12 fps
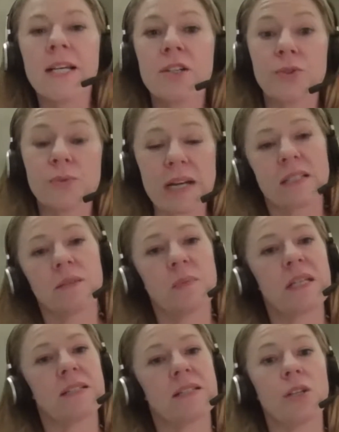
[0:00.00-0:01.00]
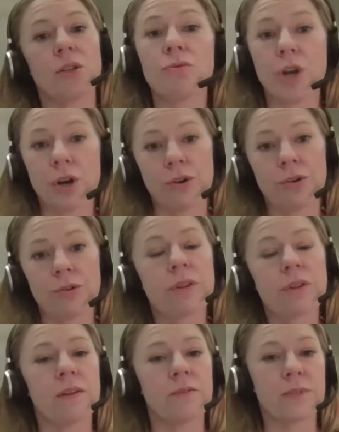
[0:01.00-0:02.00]
Directed means that you know
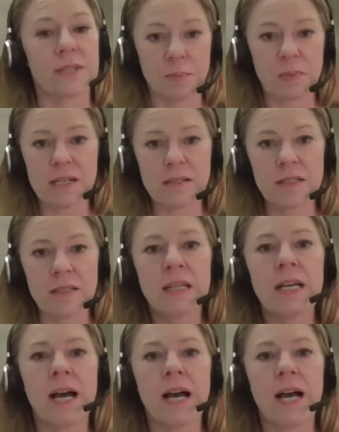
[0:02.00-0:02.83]
the recipient